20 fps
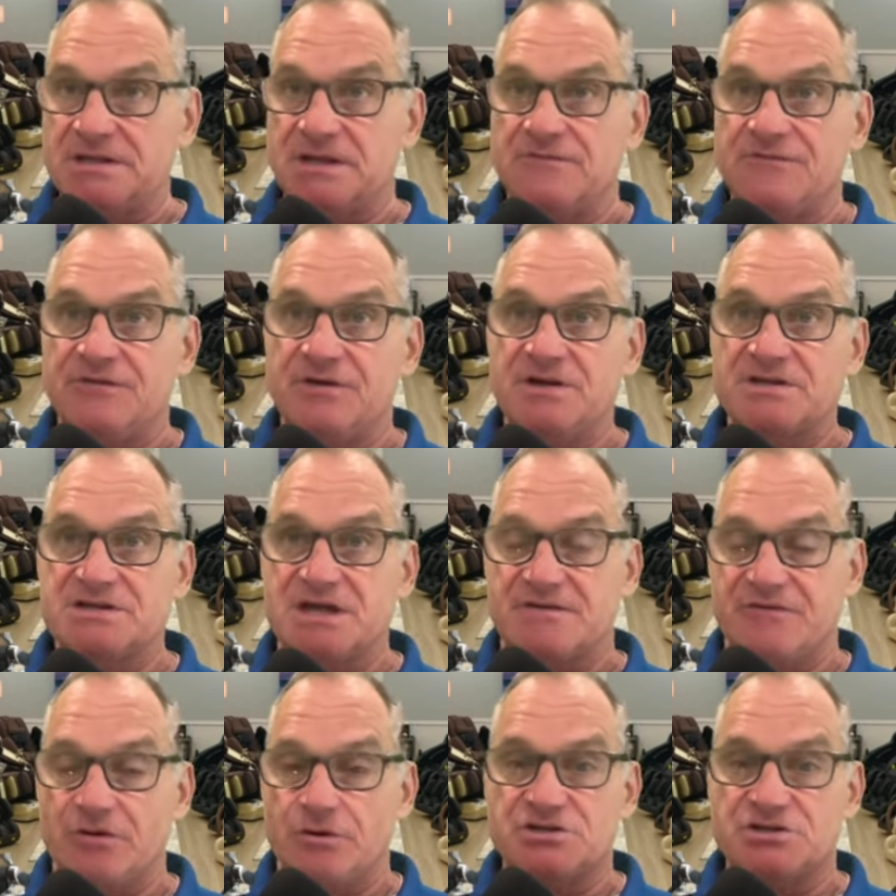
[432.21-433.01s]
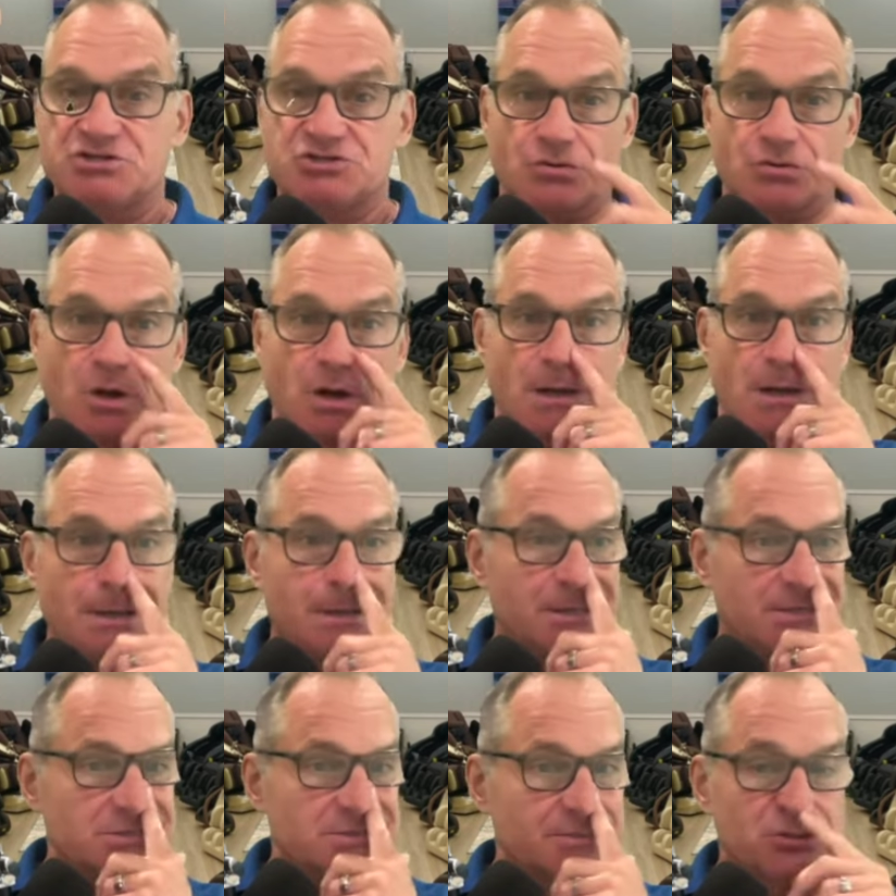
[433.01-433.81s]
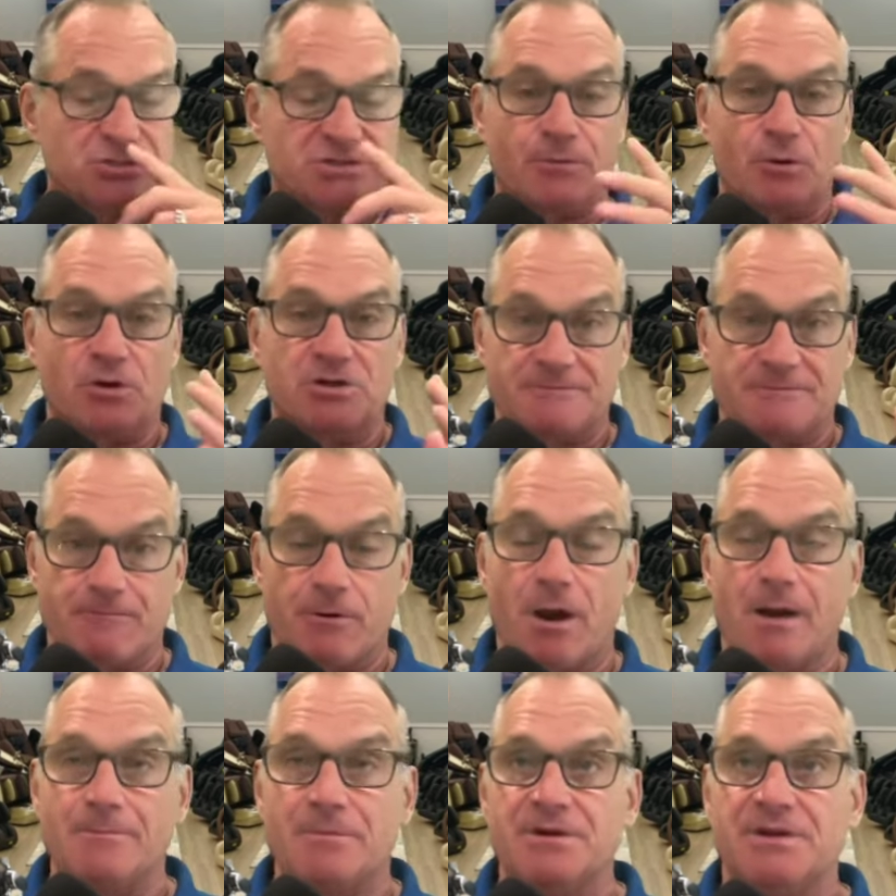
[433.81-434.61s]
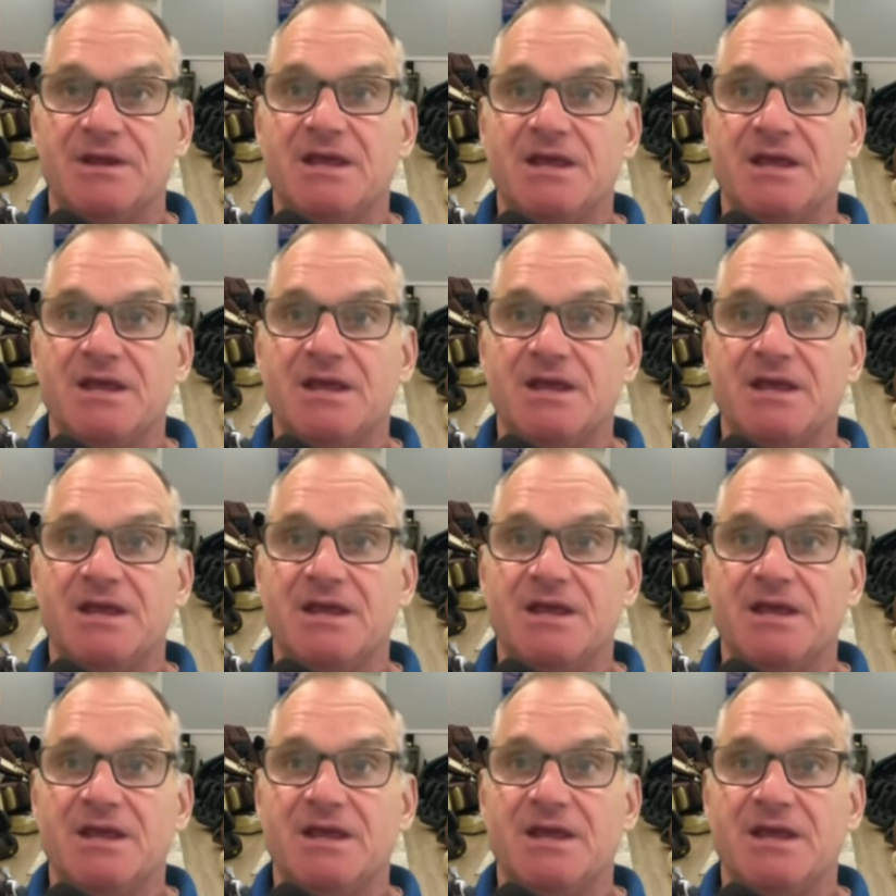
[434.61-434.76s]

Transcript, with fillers: Infinity's got a very strong customer support department